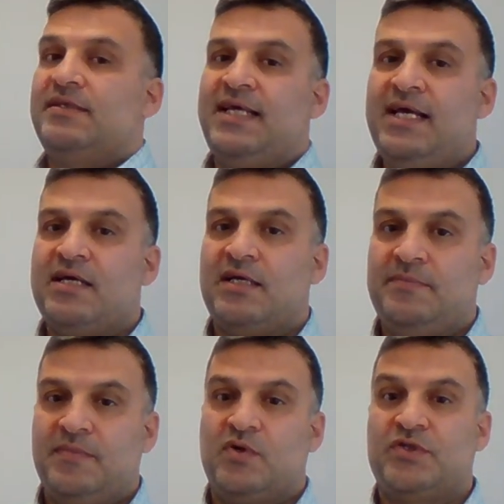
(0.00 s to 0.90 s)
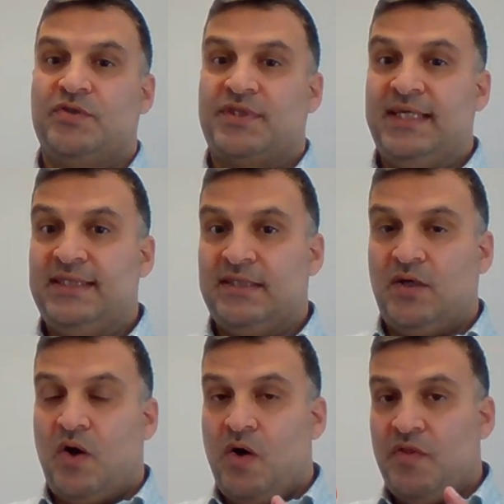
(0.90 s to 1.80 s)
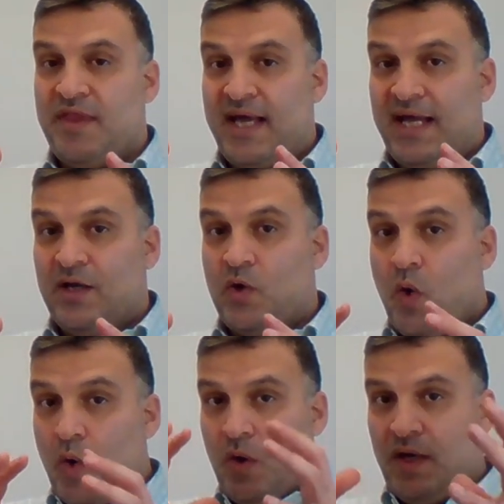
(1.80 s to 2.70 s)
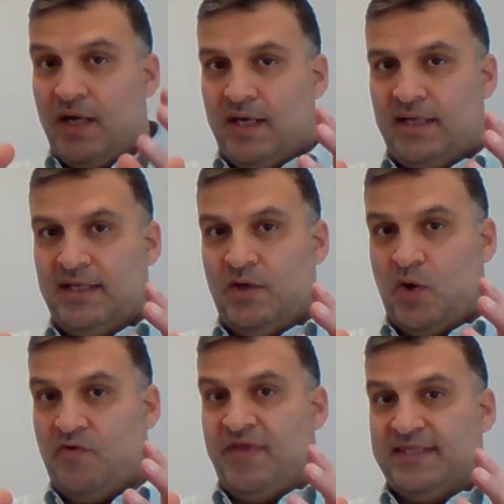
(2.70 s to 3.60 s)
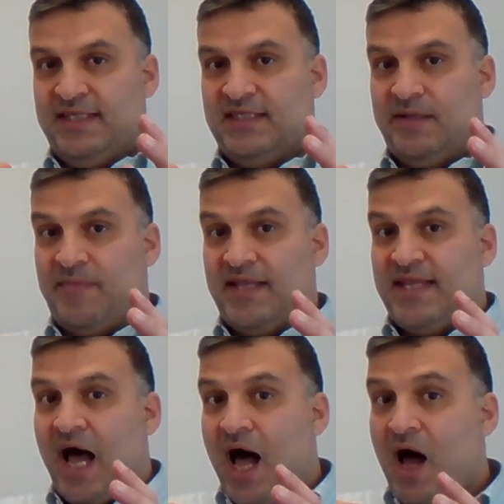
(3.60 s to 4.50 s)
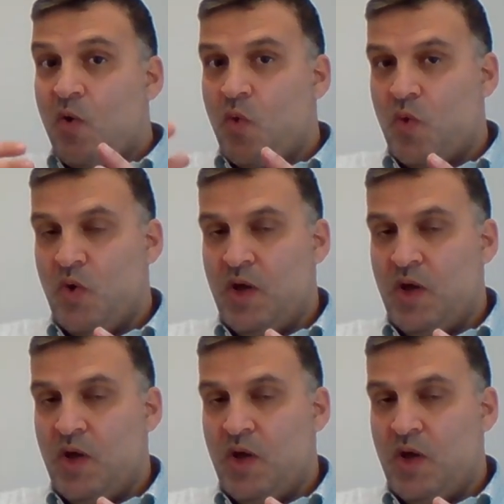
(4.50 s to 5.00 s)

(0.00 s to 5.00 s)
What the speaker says: diagram concentrates on the goal of the system and how